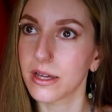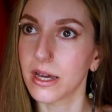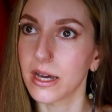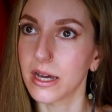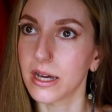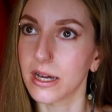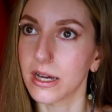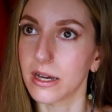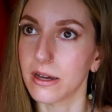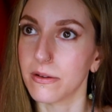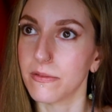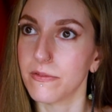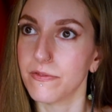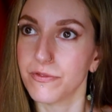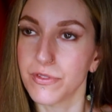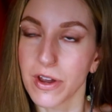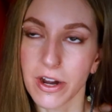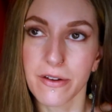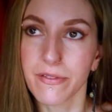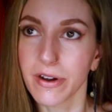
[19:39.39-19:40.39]

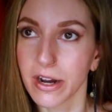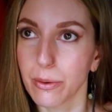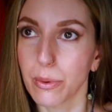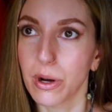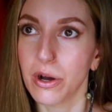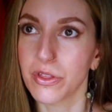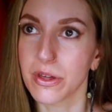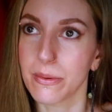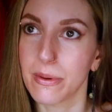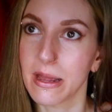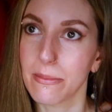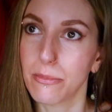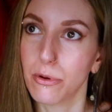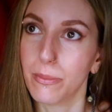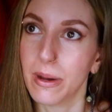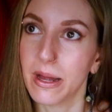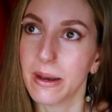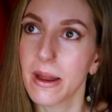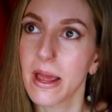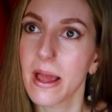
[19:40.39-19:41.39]
very, very wealthy people,
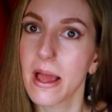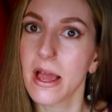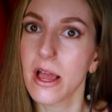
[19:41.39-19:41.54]
but